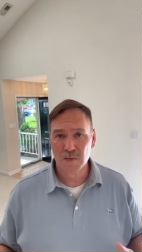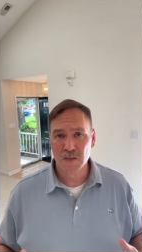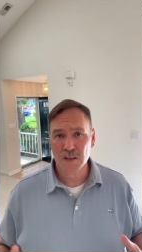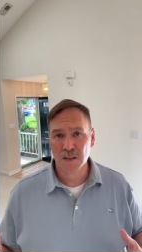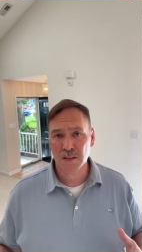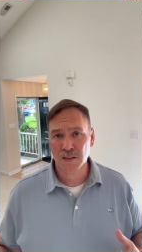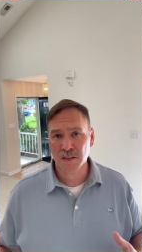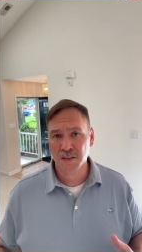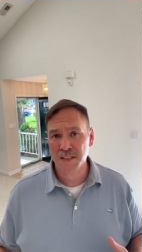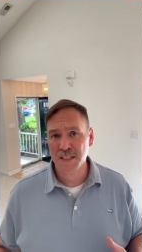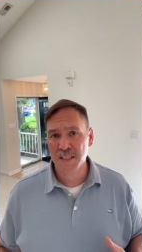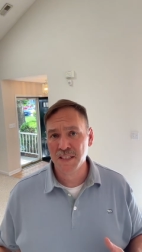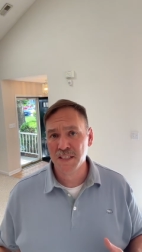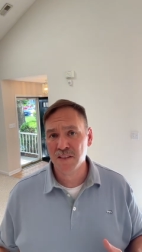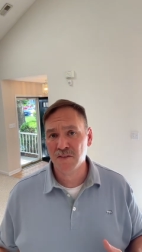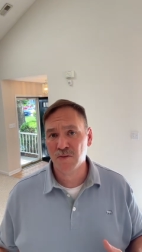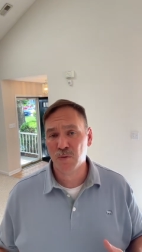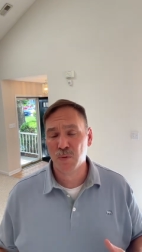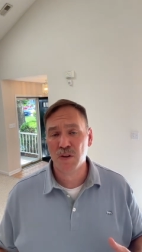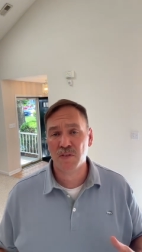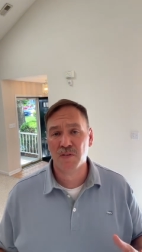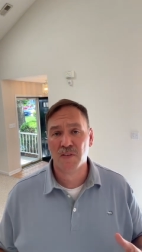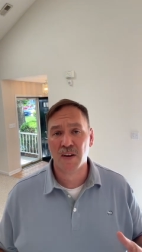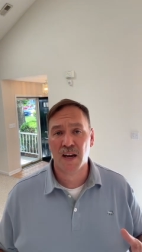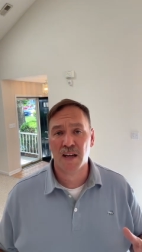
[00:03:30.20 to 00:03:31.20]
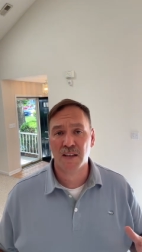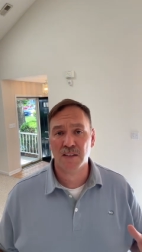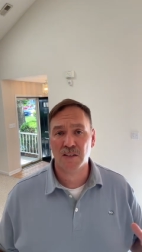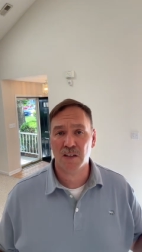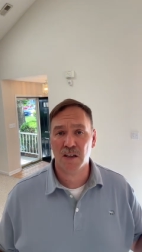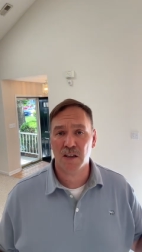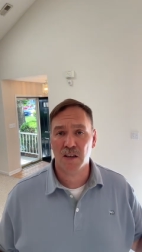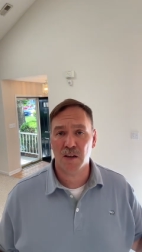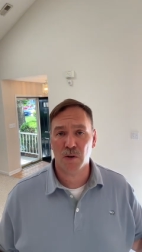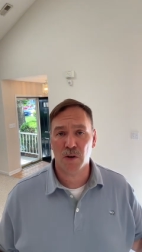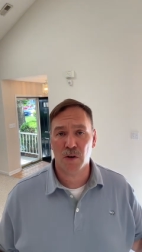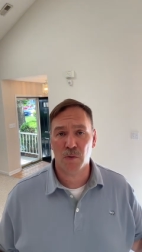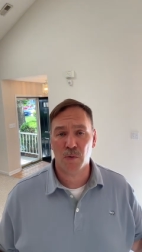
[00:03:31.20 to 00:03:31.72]
leave, we've
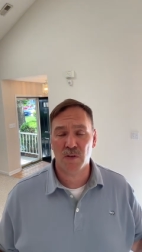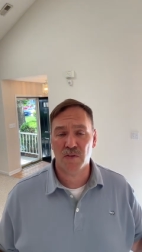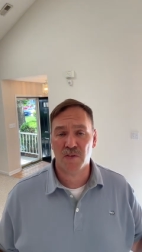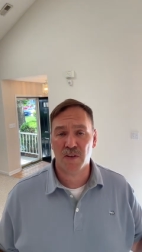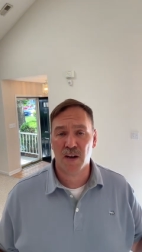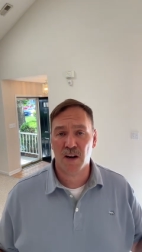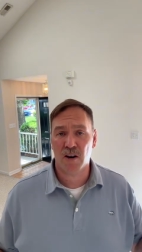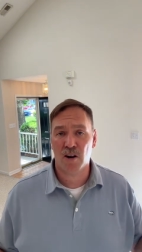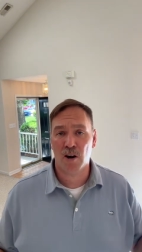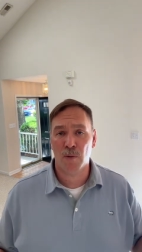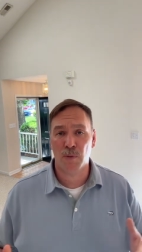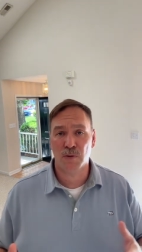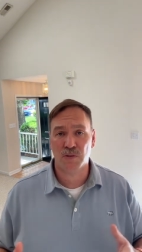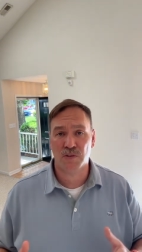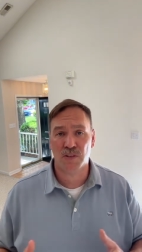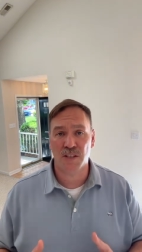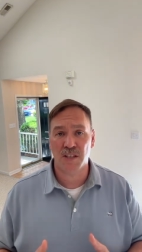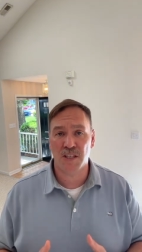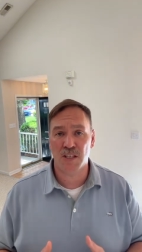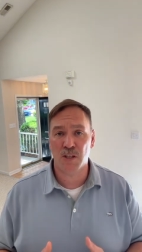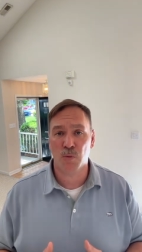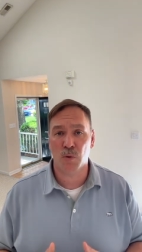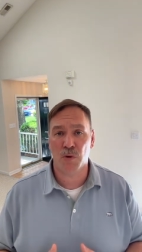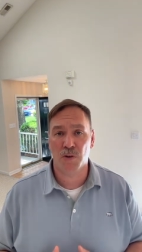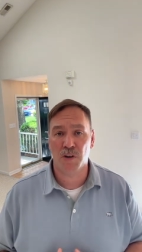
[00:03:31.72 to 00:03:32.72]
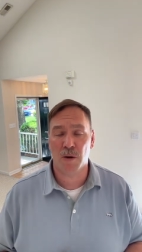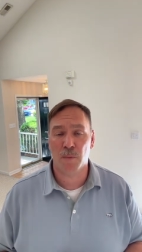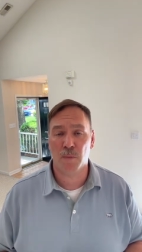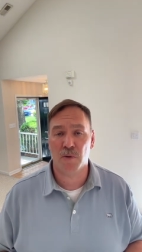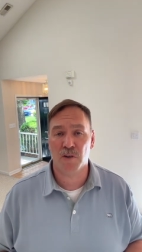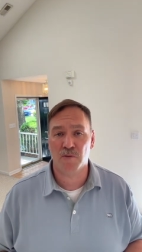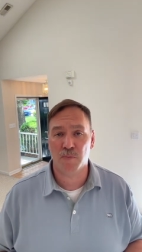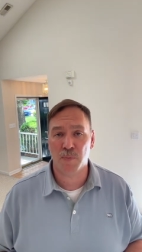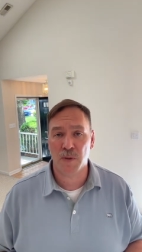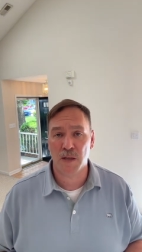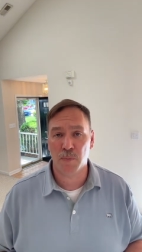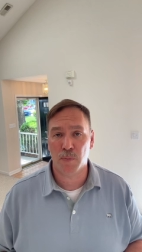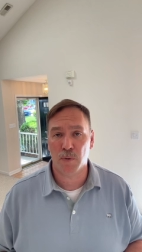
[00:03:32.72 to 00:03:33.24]
got almost an equal number
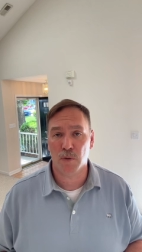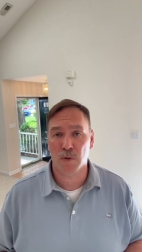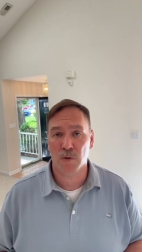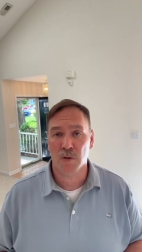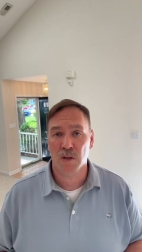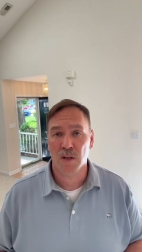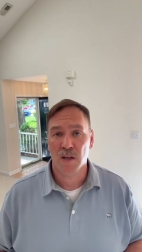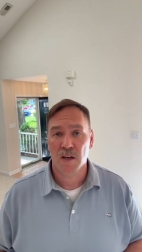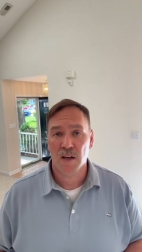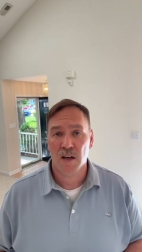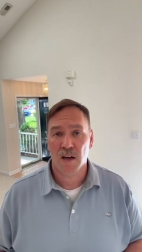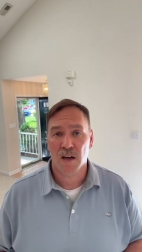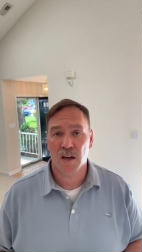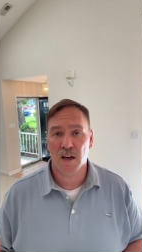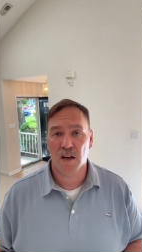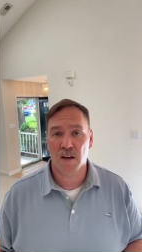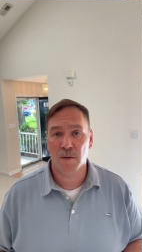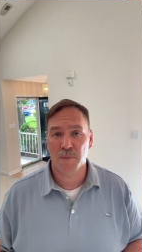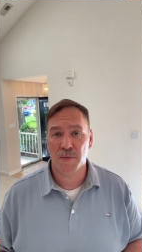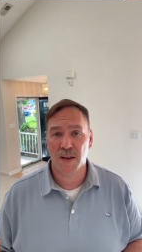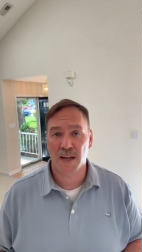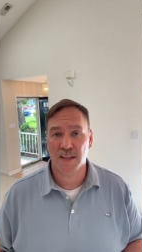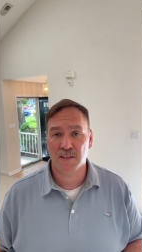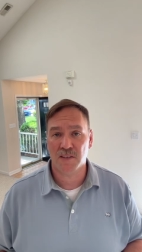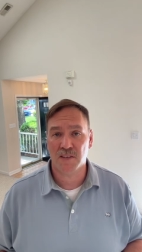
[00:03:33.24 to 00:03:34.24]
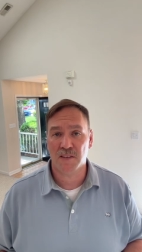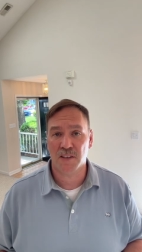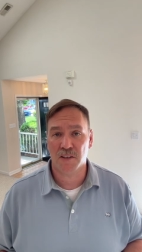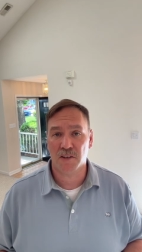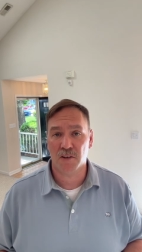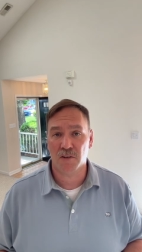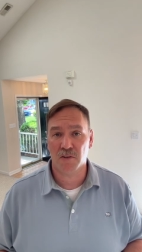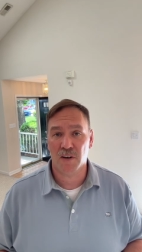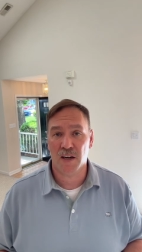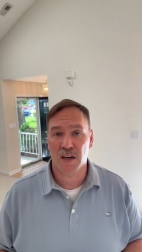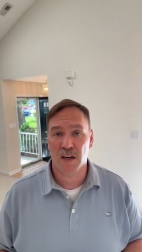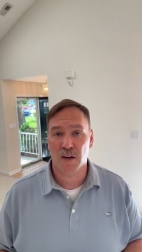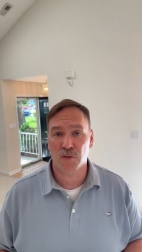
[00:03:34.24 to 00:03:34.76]
of people that stick
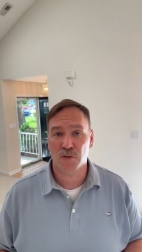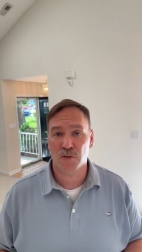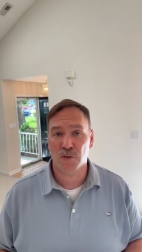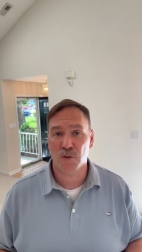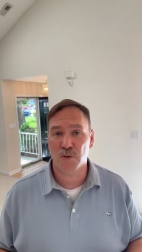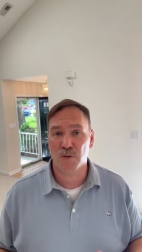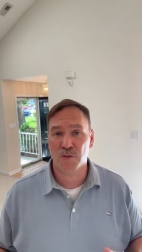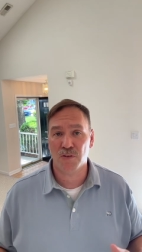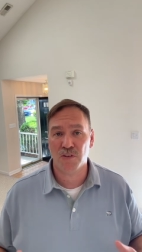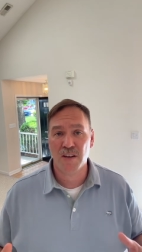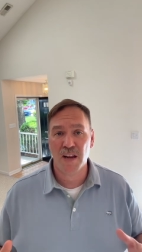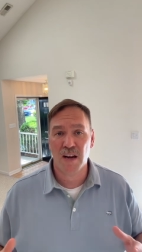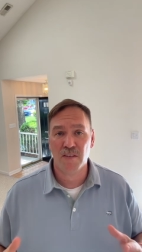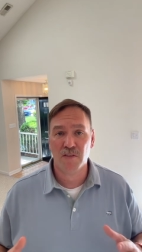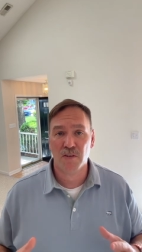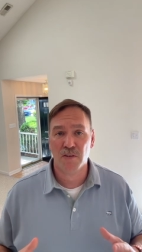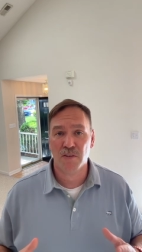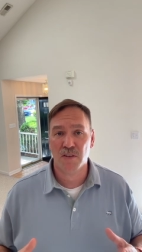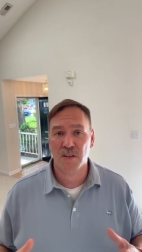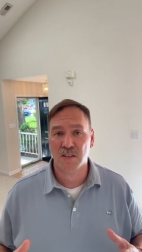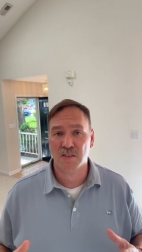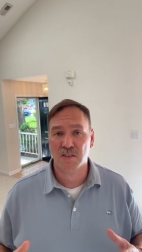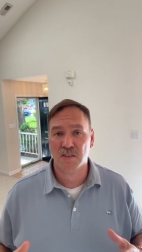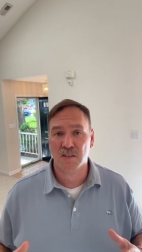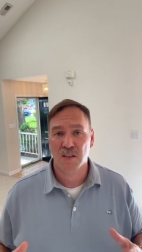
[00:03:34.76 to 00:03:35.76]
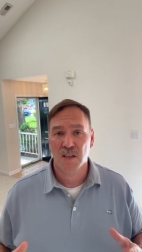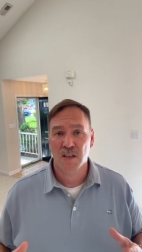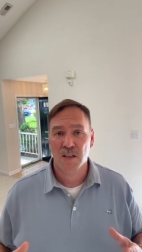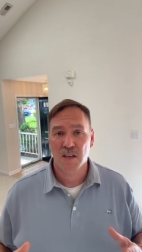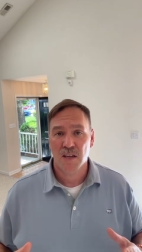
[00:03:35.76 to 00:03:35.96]
around. So there's never this